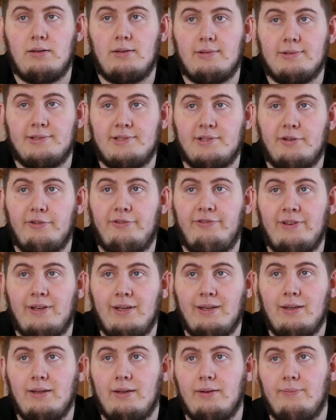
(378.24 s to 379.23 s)
also the
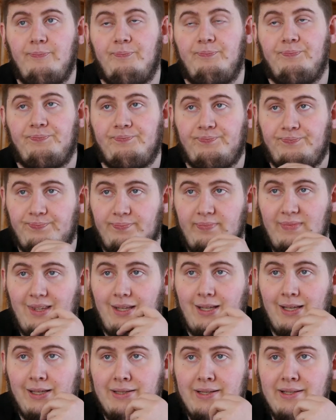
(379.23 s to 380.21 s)
thing
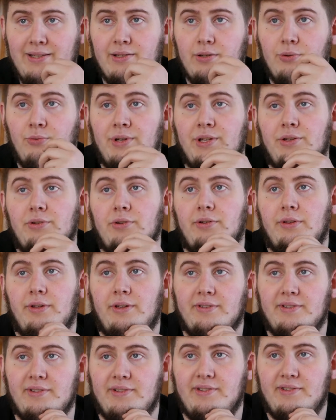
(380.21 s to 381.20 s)
is, when you're
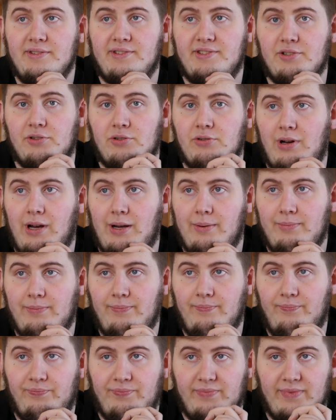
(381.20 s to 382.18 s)
not in
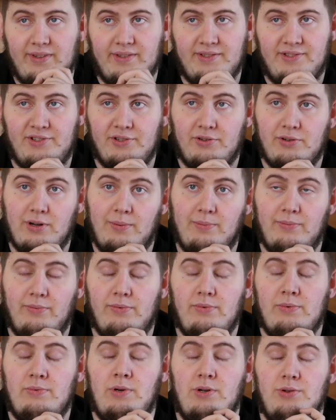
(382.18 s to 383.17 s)
Instagram,
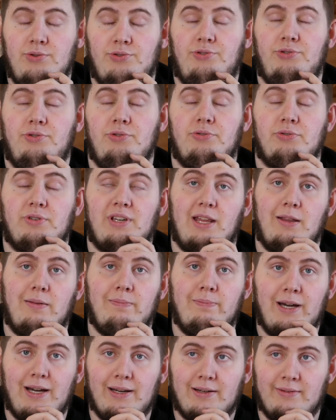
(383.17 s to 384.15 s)
Instagram wants you to
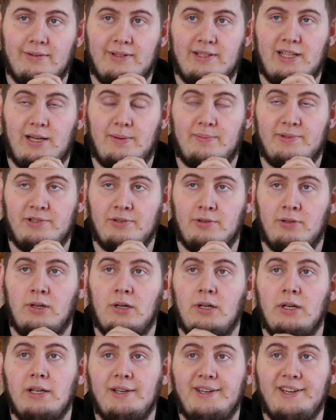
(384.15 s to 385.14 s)
get back on the app, so
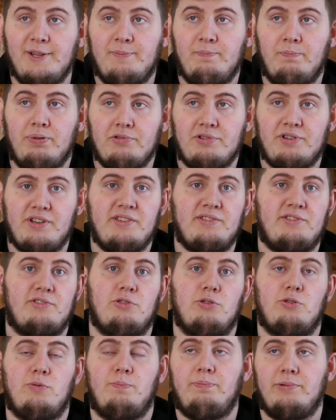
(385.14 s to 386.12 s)
it pushes
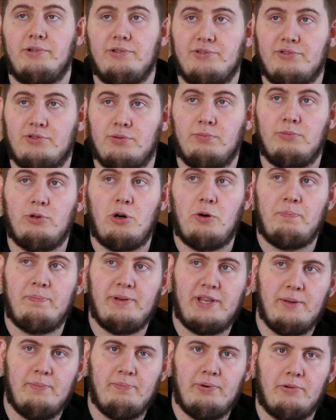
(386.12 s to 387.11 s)
your post to more
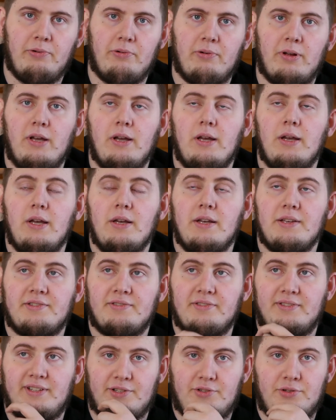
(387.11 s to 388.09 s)
people
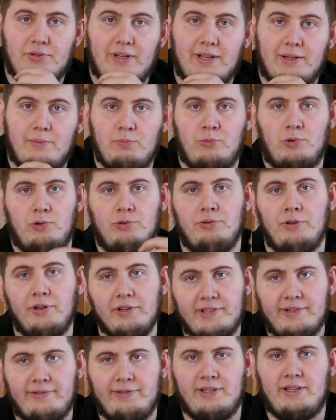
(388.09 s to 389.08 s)
so that you get more
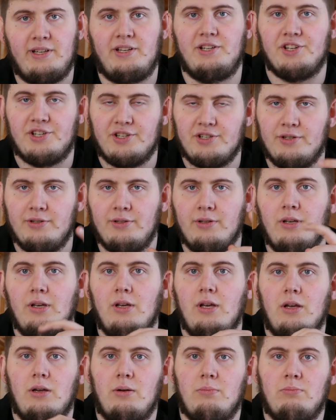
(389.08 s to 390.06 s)
notification,
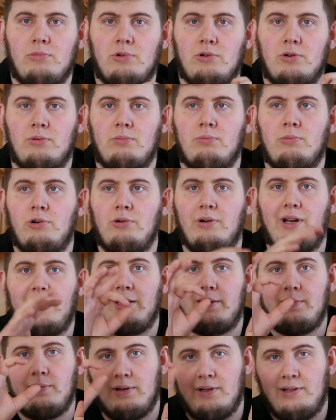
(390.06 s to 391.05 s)
more
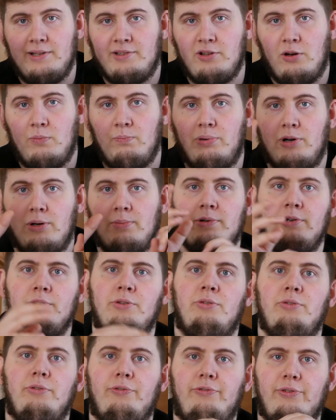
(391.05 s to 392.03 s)
like little bubble
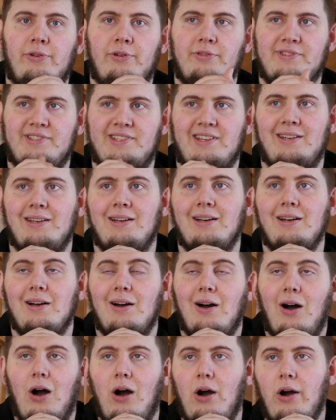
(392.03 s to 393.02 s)
in your phone say,
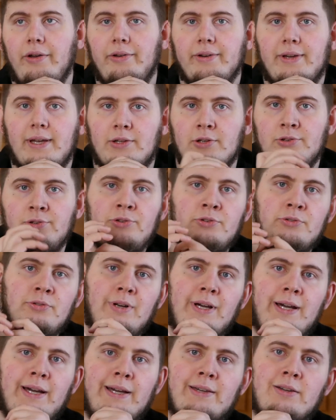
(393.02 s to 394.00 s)
oh, you get a new
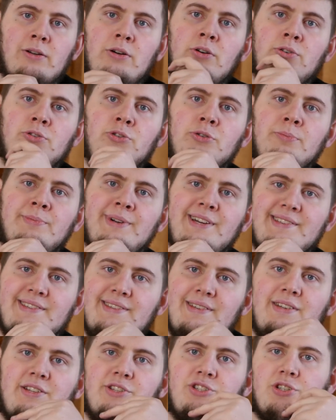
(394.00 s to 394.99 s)
like, oh, new
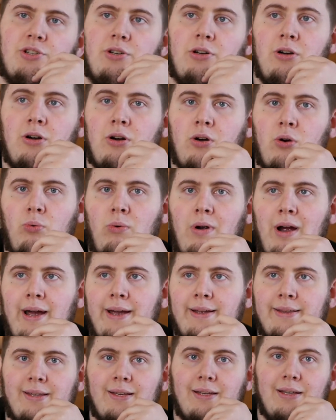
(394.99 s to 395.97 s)
message, oh,
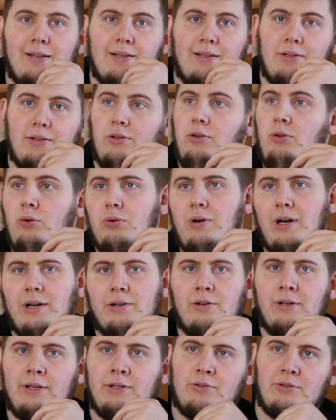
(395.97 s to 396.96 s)
right, you are
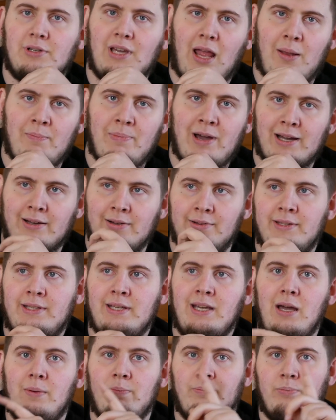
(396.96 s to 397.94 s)
going to get back on
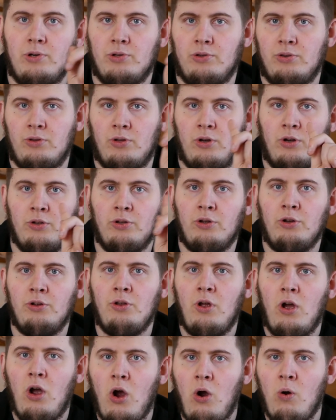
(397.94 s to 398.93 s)
the app. But
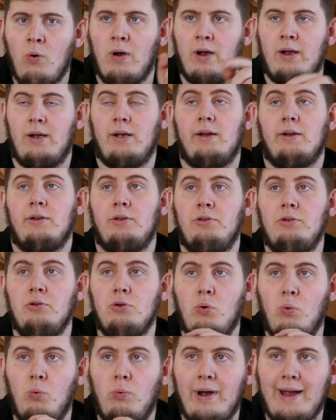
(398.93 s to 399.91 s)
no,
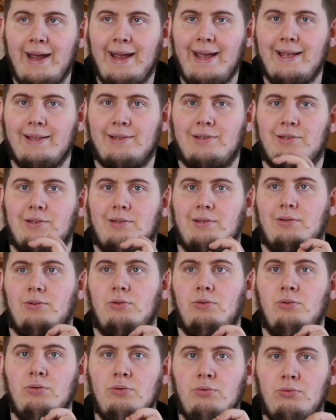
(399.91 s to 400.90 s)
you wait,
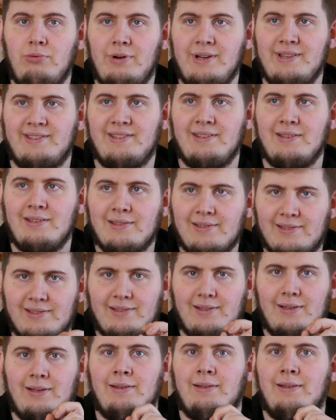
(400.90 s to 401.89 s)
you
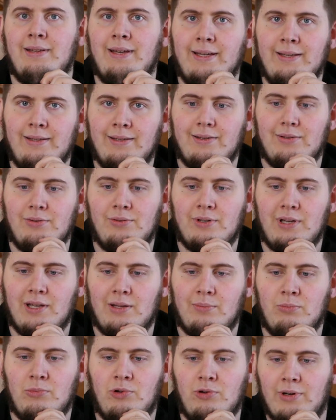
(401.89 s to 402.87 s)
resist, and then you
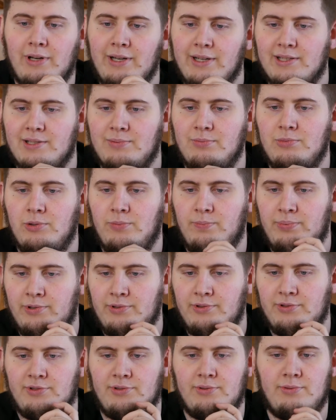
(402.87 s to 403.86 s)
get more likes, more
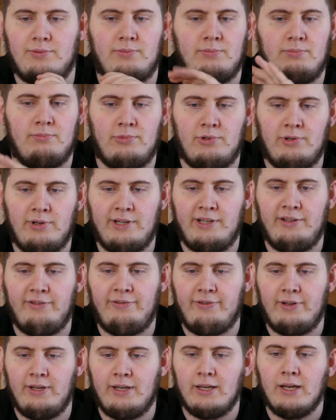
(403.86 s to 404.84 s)
posts, more
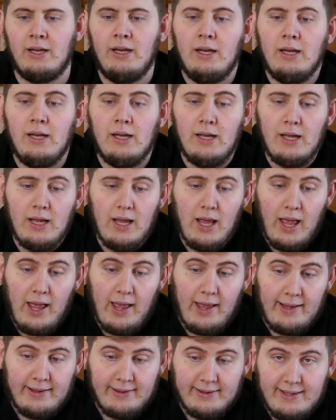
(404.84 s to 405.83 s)
anything,
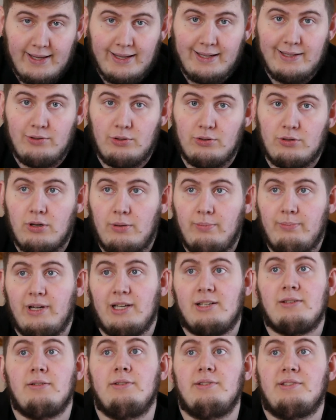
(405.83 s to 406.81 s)
and then you come
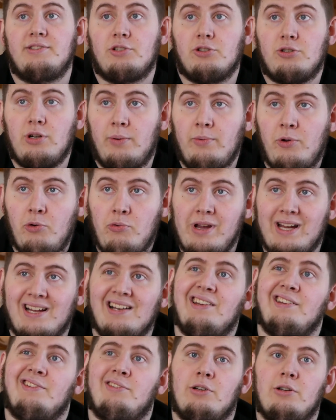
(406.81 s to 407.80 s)
back on Instagram a week
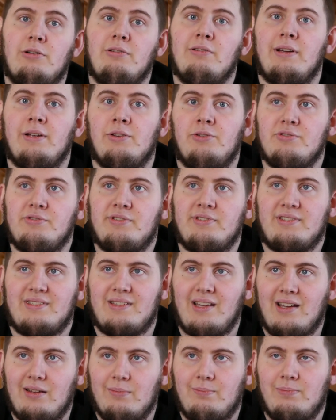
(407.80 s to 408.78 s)
later and you
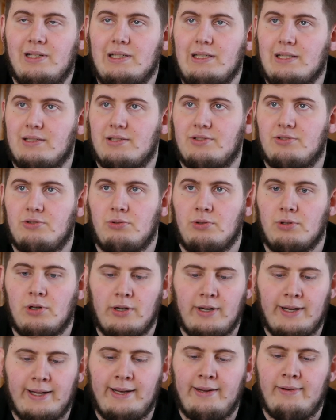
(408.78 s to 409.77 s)
start back
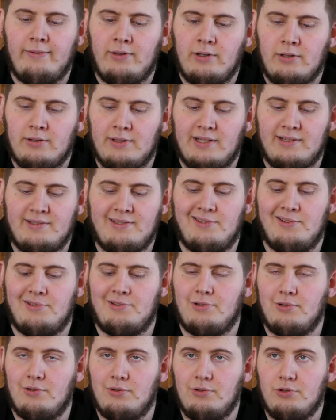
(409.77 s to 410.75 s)
stronger than ever. That's the
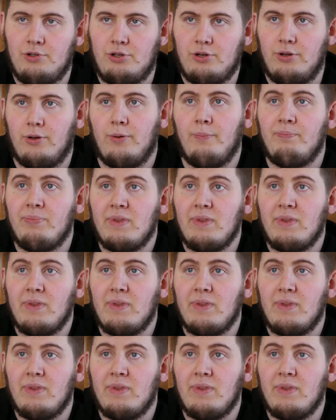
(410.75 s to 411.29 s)
solution.